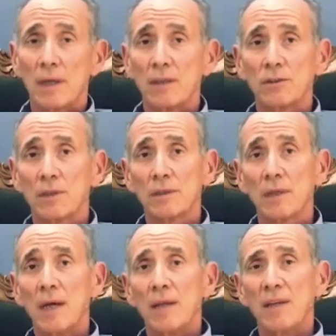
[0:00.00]
Death is
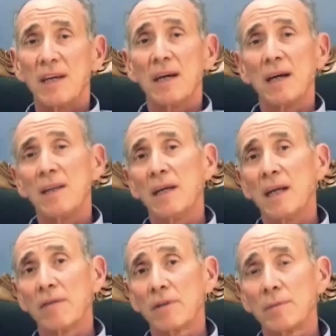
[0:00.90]
just the
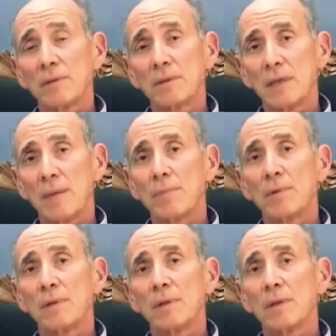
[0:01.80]
inevitable step
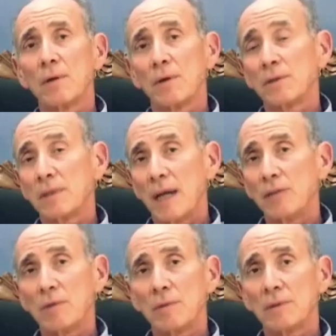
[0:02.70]
or
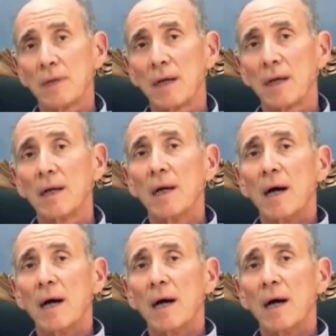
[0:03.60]
stage when we say,